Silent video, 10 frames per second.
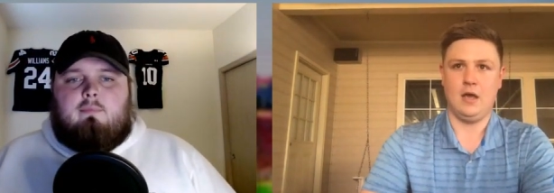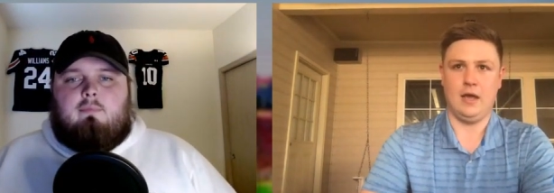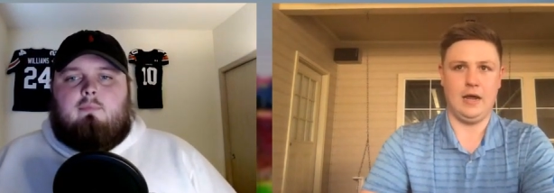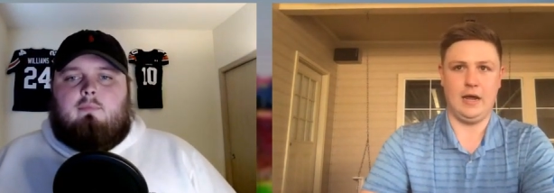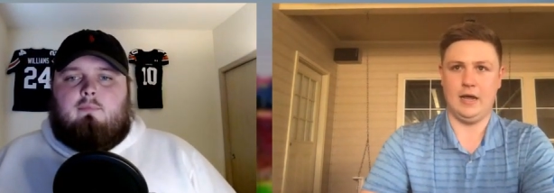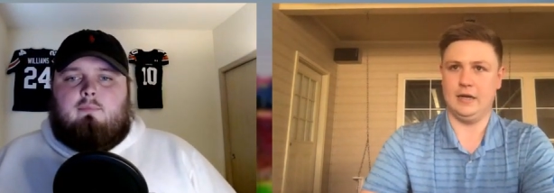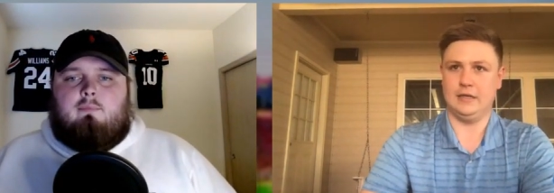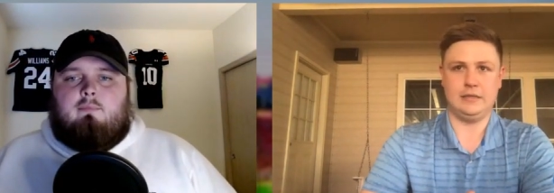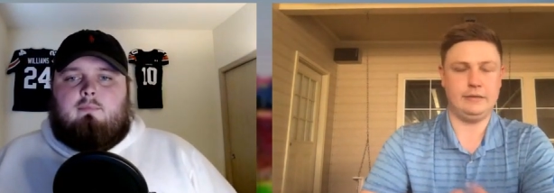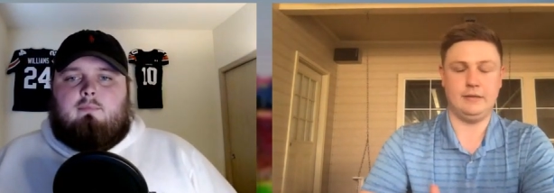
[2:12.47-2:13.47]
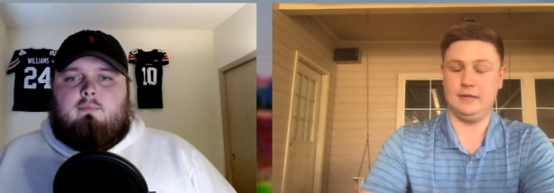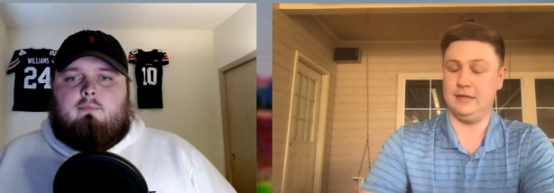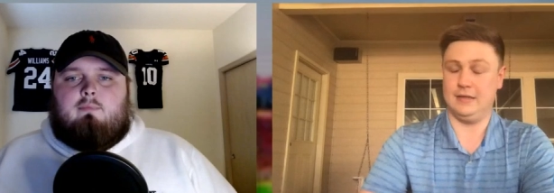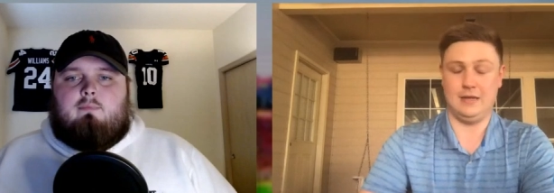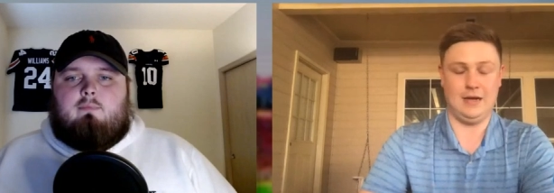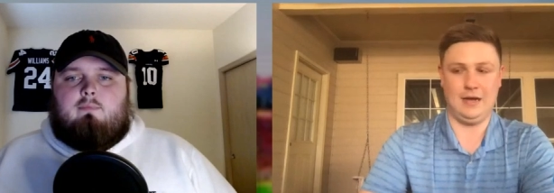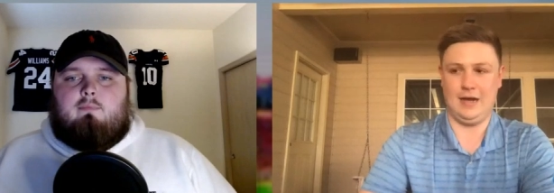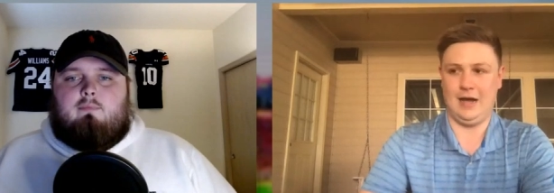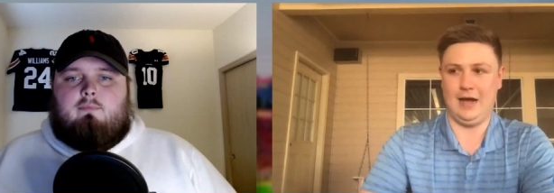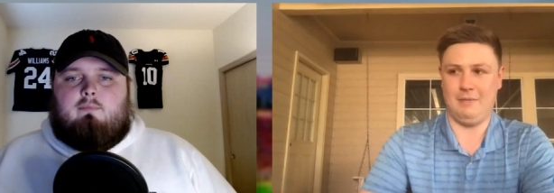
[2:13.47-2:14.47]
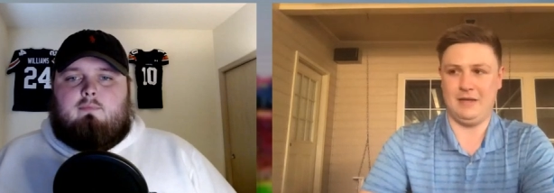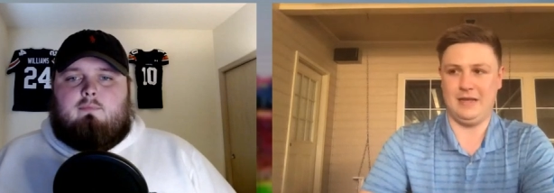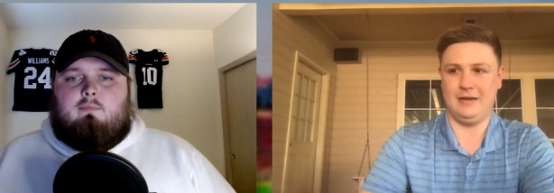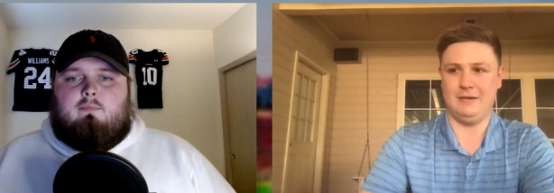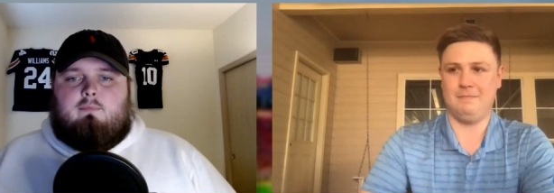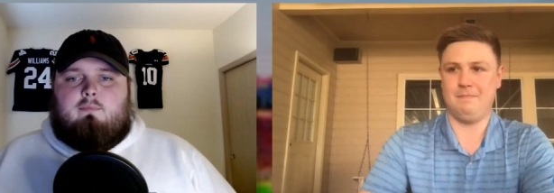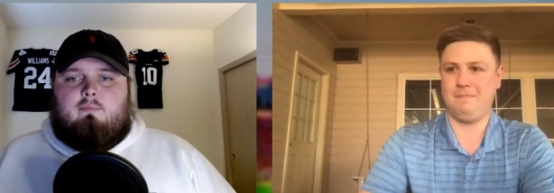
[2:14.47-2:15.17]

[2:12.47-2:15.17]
Speaker 1: And, I mean,